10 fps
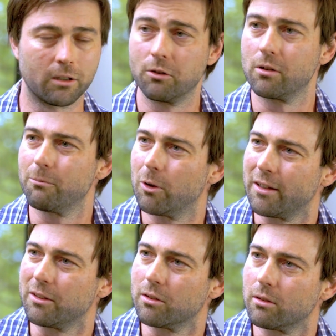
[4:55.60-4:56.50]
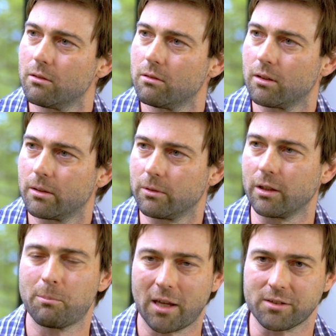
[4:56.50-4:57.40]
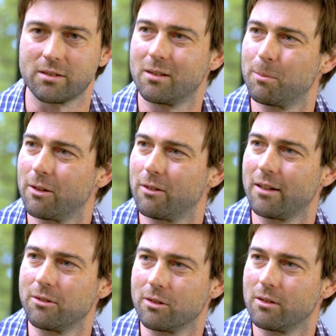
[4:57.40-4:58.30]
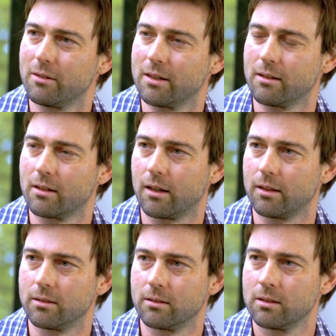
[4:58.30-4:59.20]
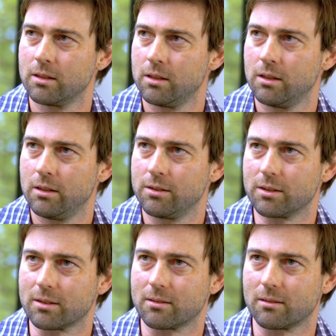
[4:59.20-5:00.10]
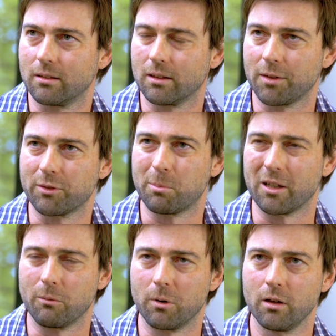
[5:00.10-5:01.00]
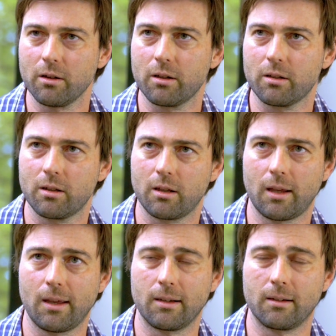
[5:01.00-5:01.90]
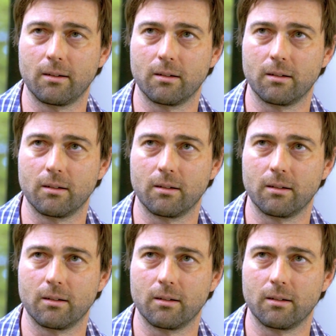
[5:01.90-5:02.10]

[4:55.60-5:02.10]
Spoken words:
good at what they do, really passionate about what they do, and just love to be at work. And